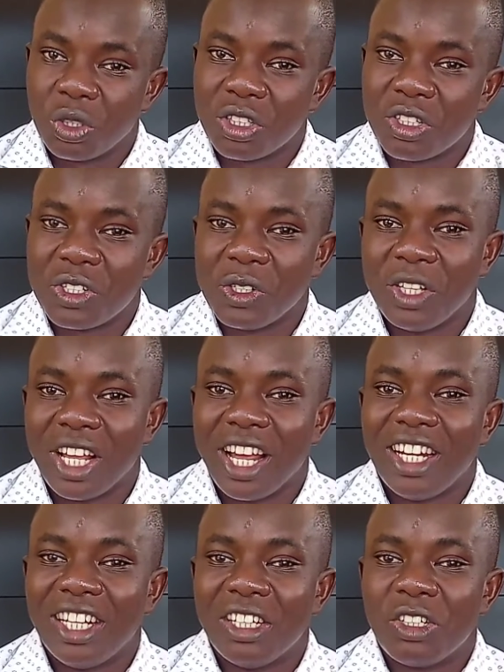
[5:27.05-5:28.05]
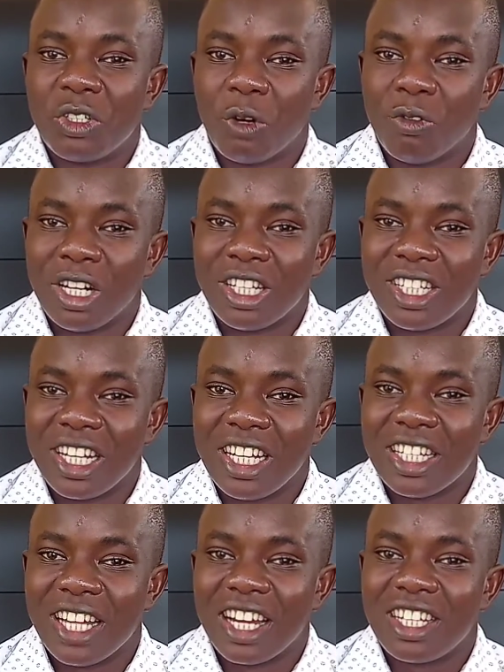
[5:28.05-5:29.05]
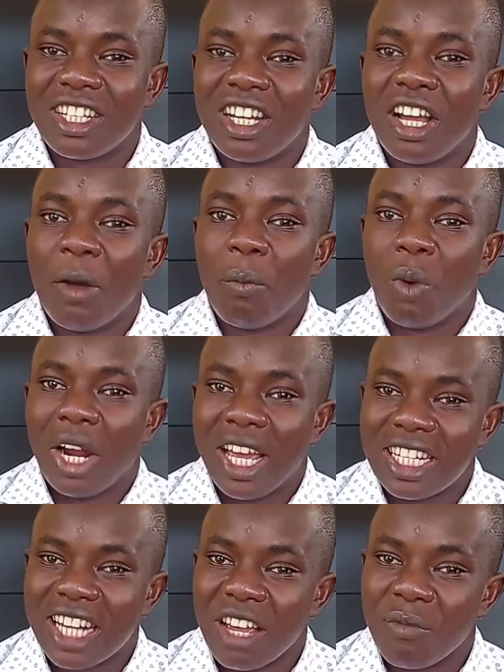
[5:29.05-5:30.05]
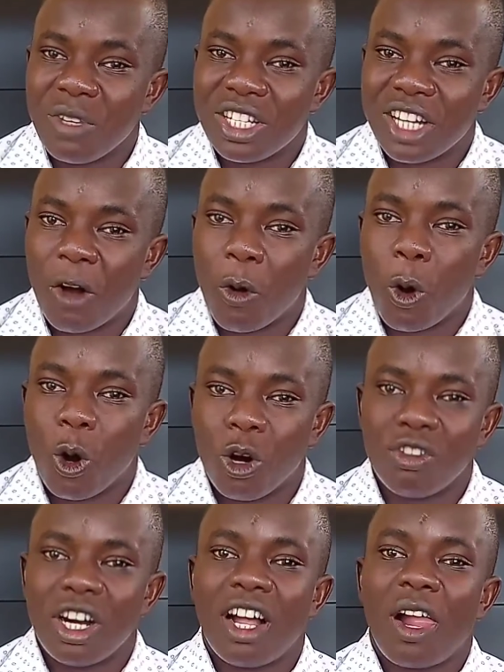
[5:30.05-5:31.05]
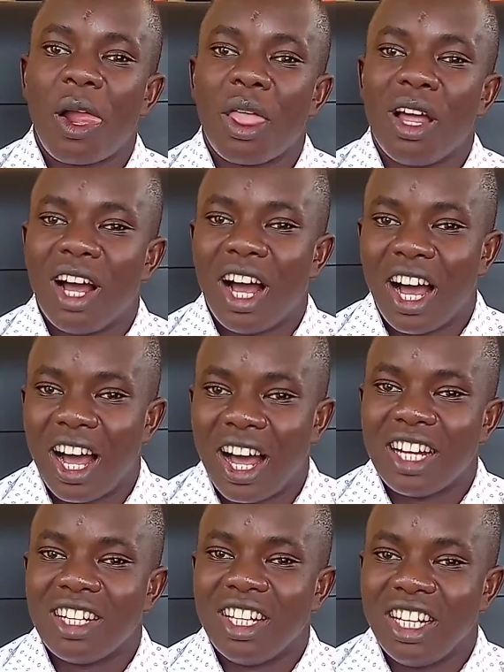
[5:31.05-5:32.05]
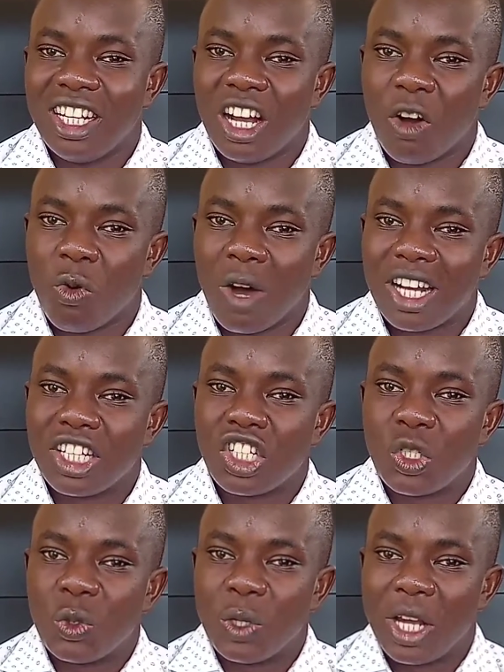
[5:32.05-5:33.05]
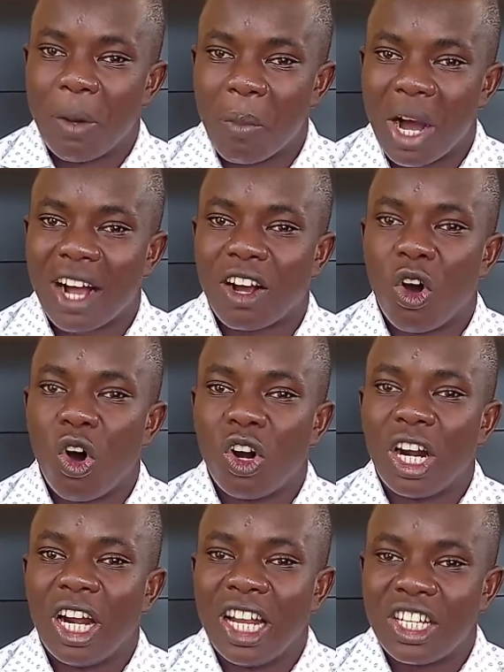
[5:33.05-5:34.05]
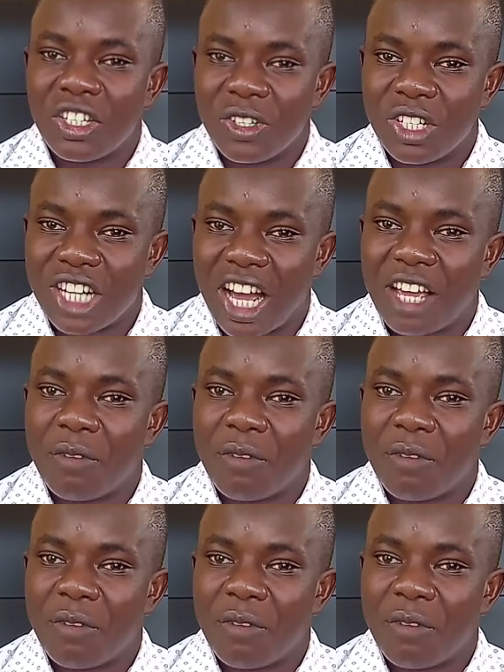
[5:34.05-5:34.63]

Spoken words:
So then Torvald says that playtime is now over and they now want to embark on lesson time.